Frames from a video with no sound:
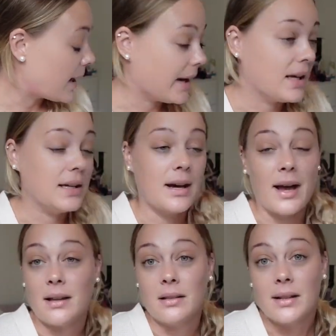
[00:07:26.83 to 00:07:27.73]

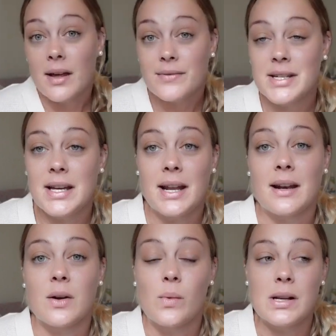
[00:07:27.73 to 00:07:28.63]
I loved it
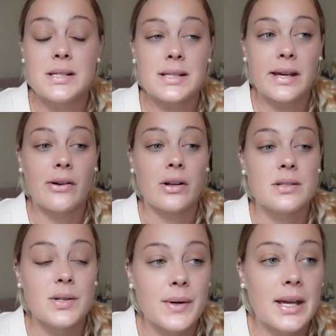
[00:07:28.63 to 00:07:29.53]
and I wanted to carry
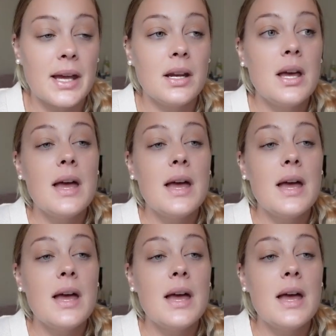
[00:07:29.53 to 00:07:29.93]
on doing it.